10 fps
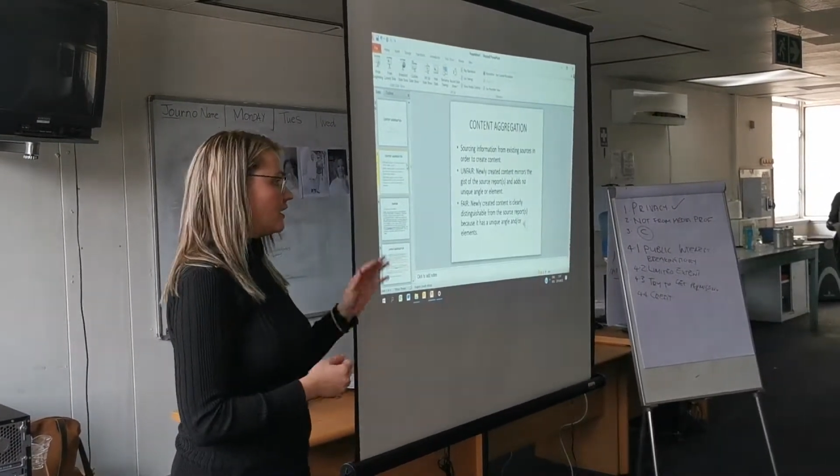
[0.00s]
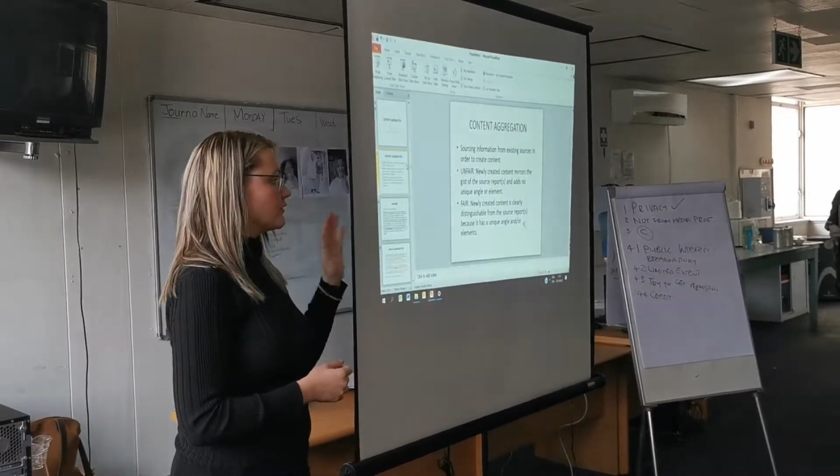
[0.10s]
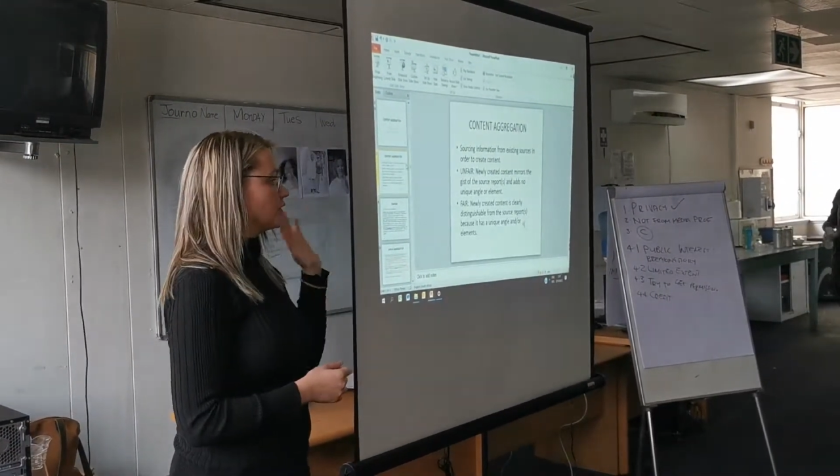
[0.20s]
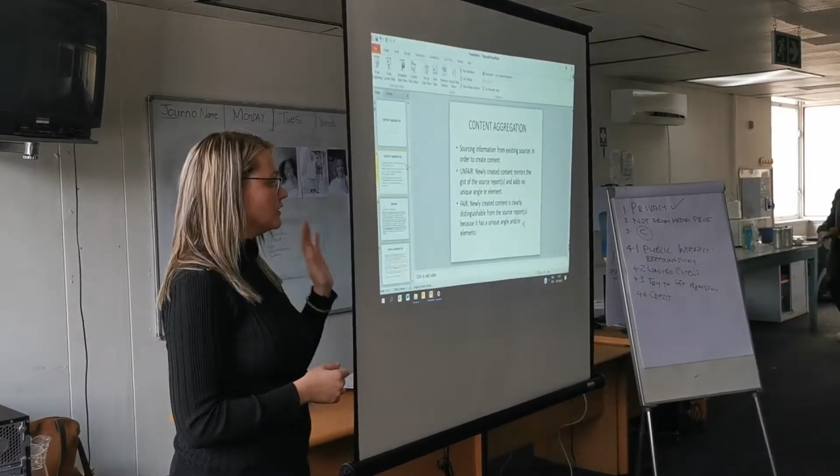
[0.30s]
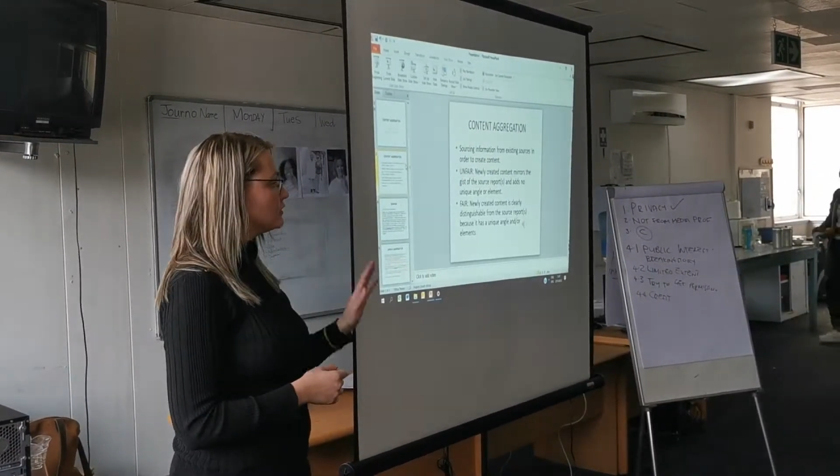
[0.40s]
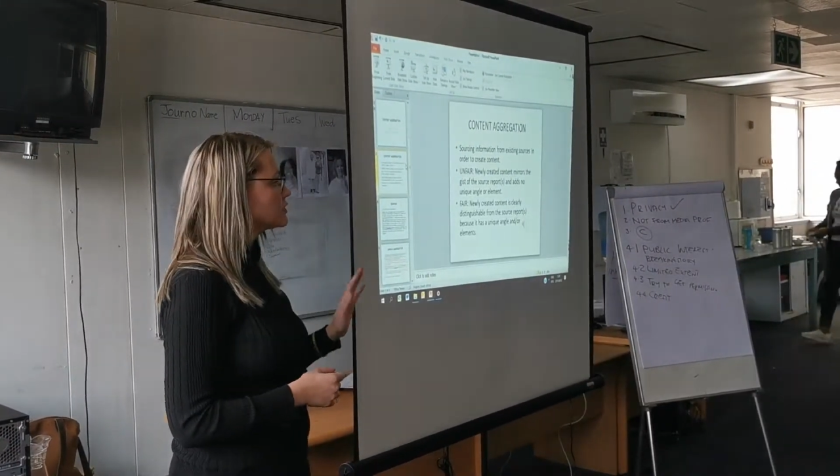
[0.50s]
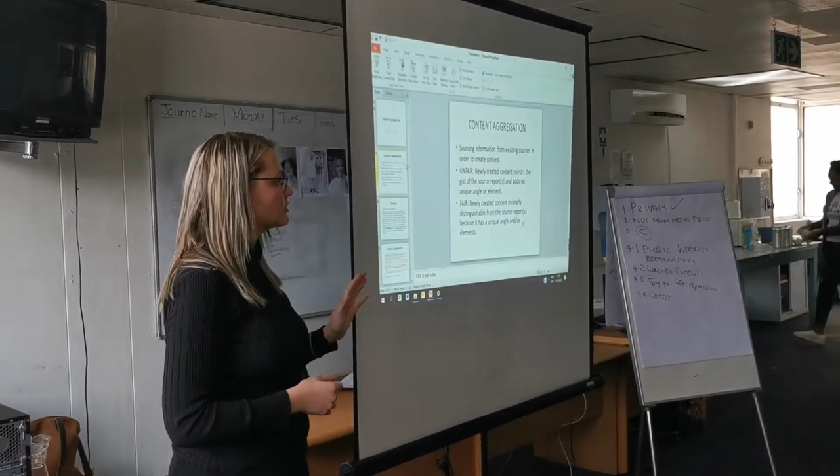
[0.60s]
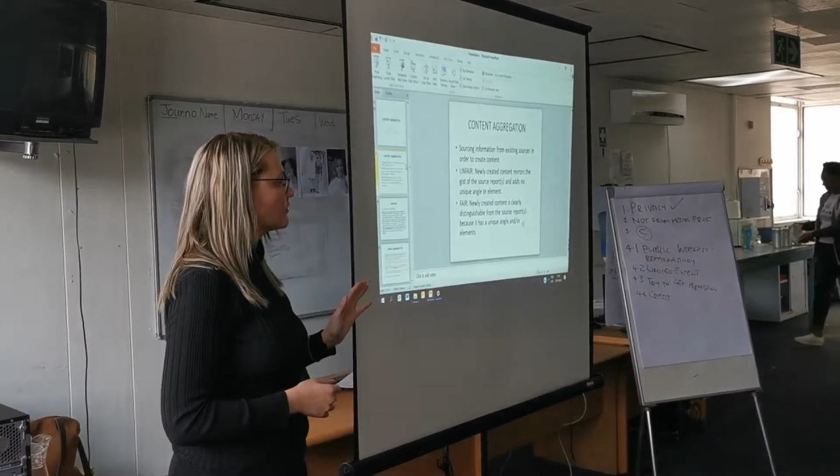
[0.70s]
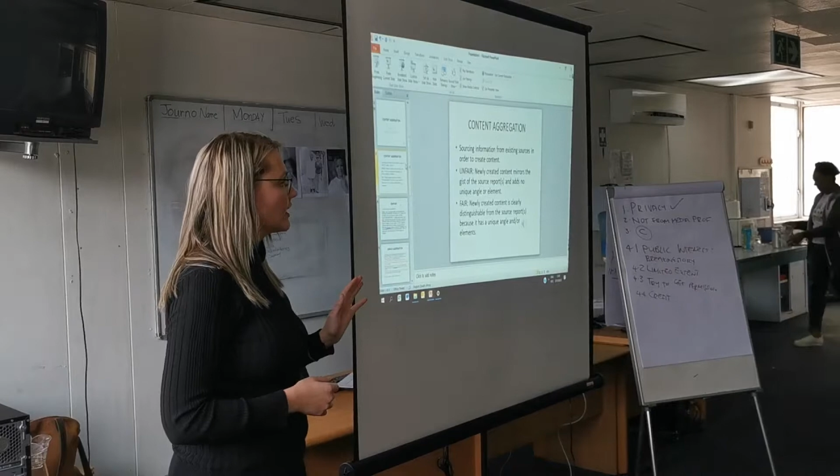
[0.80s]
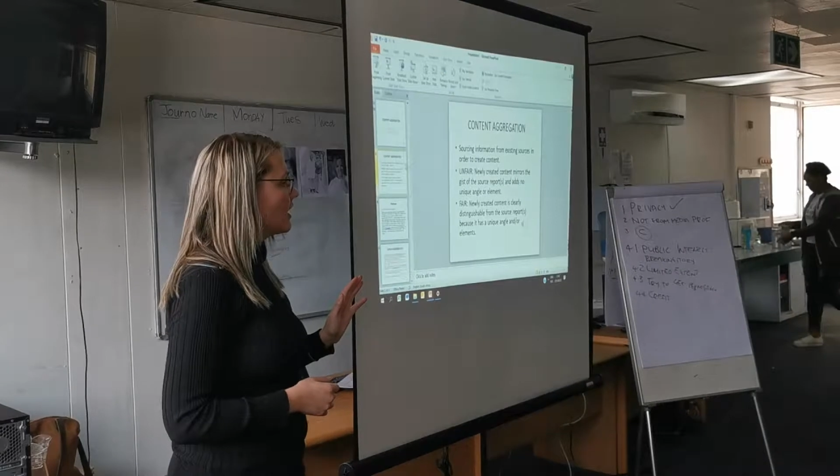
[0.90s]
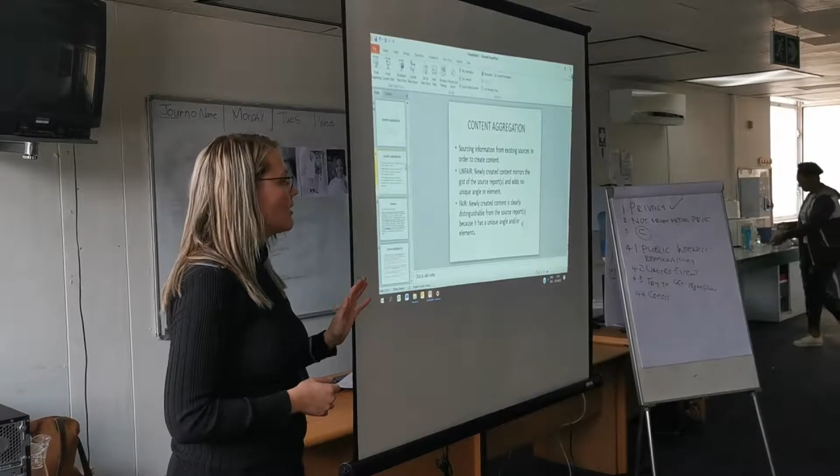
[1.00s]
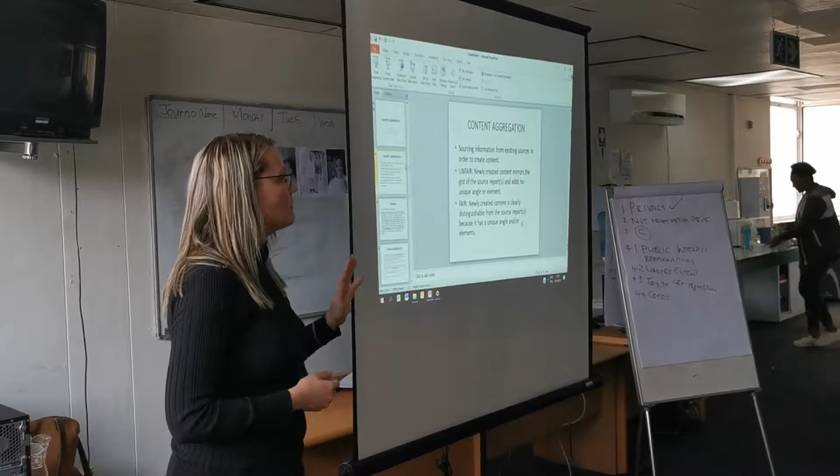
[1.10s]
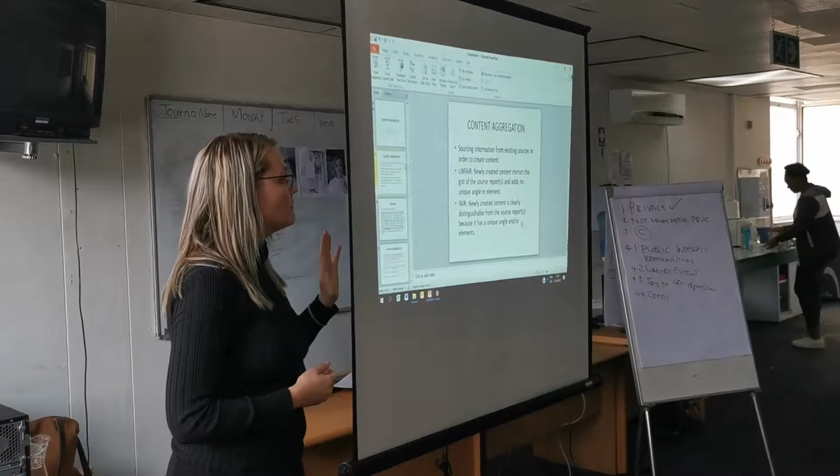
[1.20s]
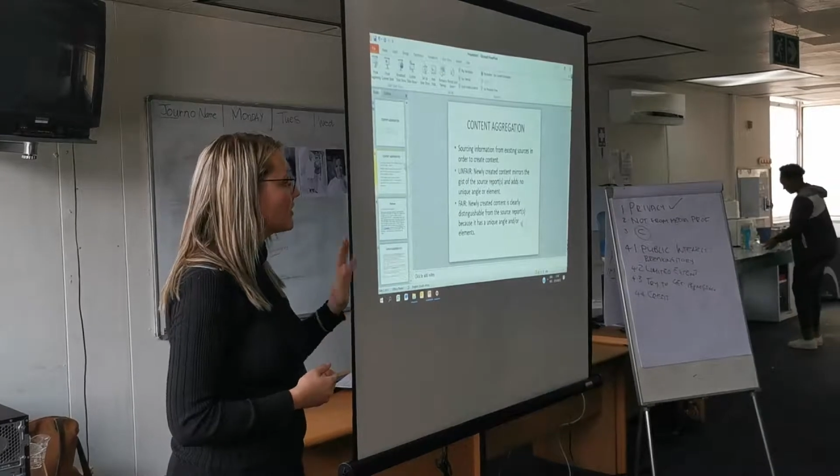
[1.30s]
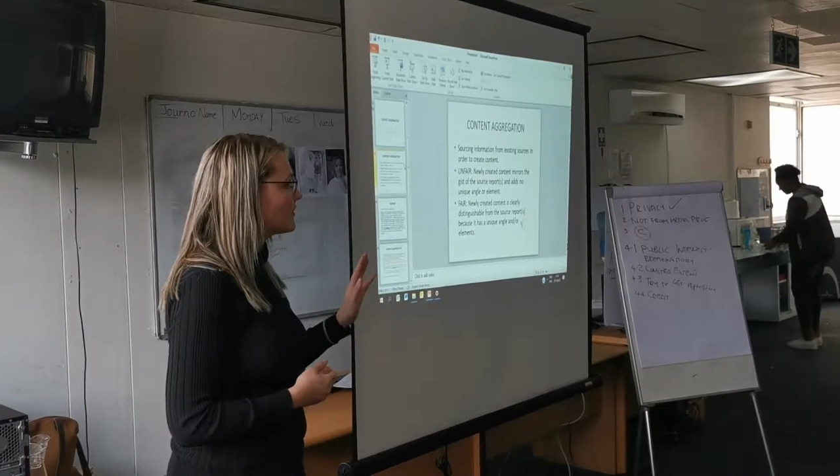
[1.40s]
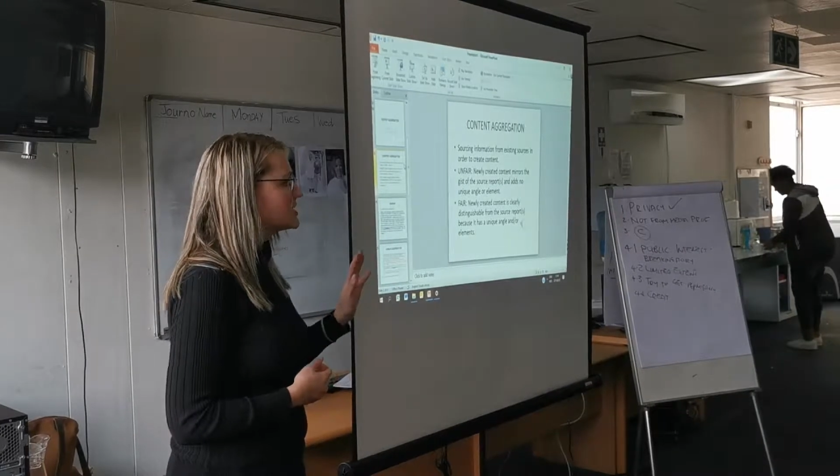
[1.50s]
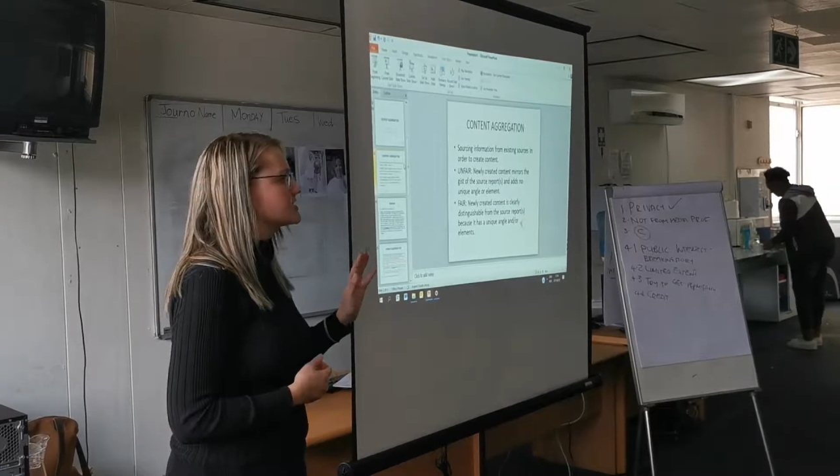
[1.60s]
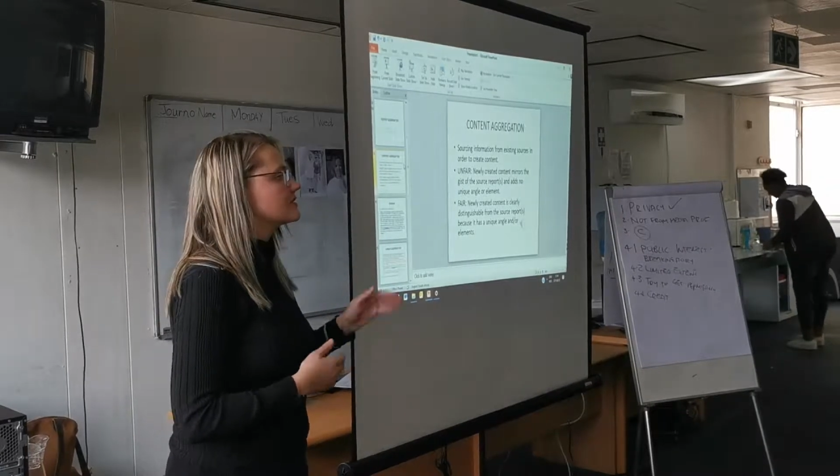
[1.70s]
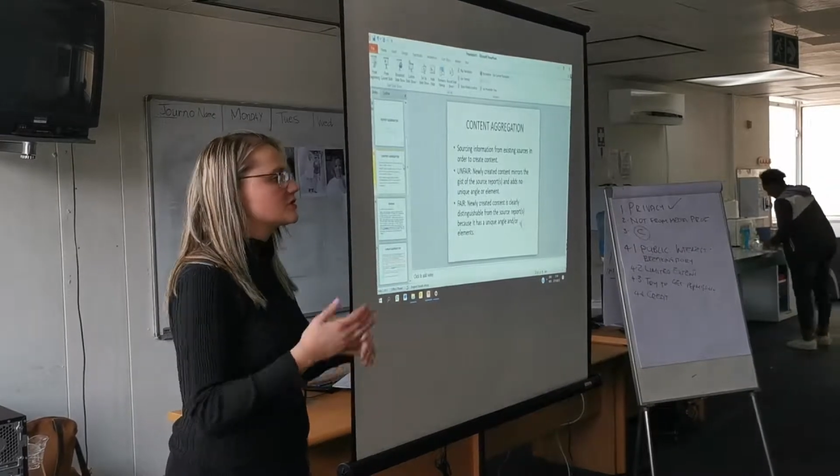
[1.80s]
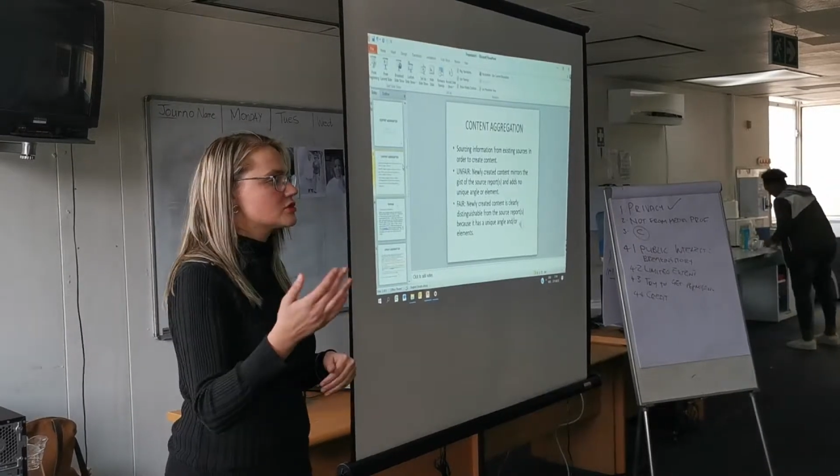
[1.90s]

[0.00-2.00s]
if your news story mirrors the